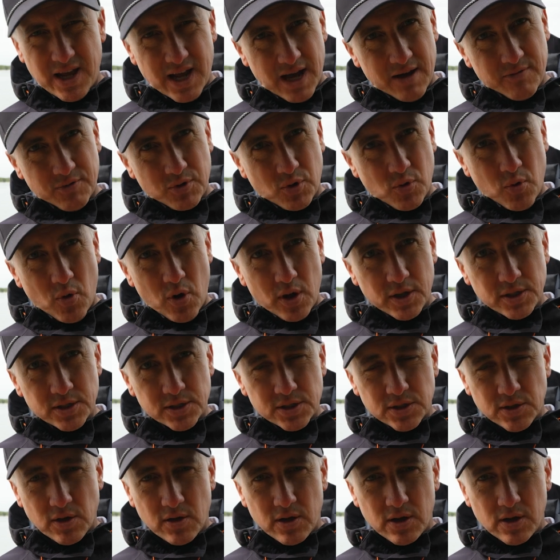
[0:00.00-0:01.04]
Haven't quite
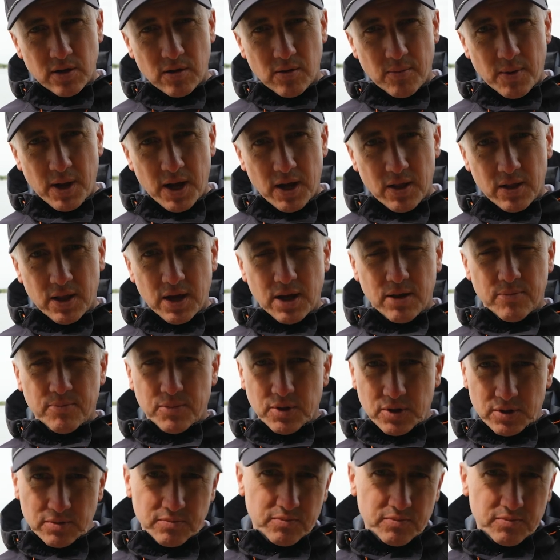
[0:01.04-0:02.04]
decided about that, but